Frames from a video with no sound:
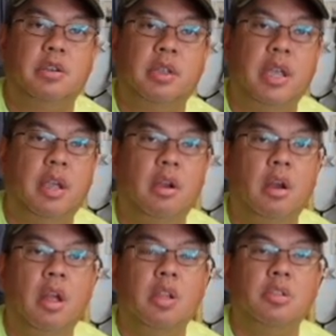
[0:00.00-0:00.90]
your gear.
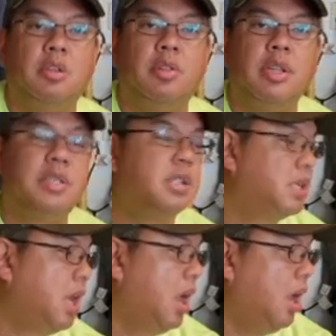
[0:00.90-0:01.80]
So this is,
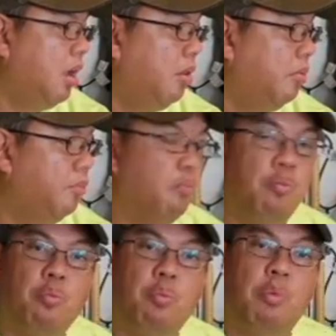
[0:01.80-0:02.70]

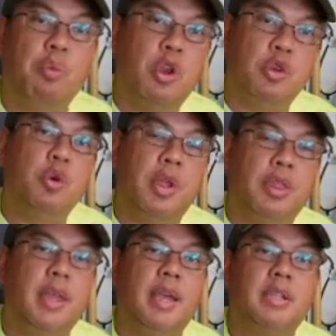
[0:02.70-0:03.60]
when we are doing
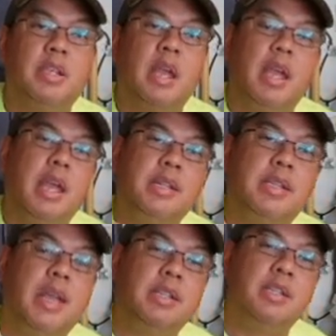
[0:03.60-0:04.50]
this, it
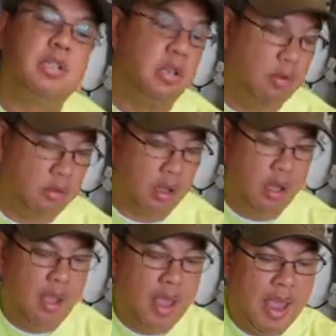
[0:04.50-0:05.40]
tends to
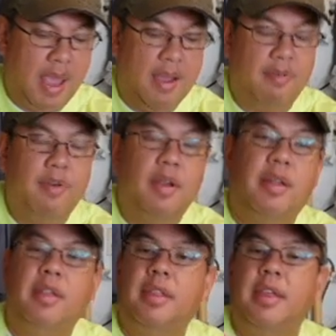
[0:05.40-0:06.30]
have
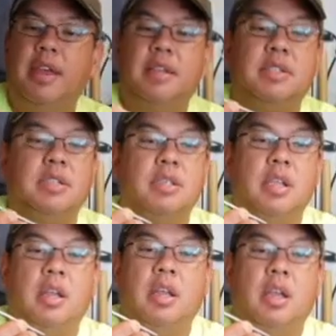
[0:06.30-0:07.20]
this
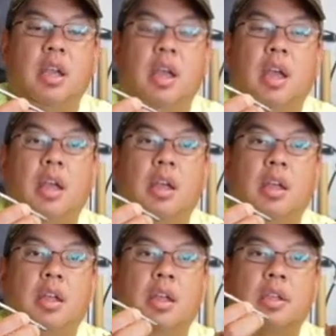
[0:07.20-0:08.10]

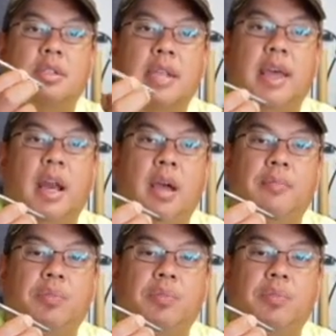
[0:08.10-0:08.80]
set up.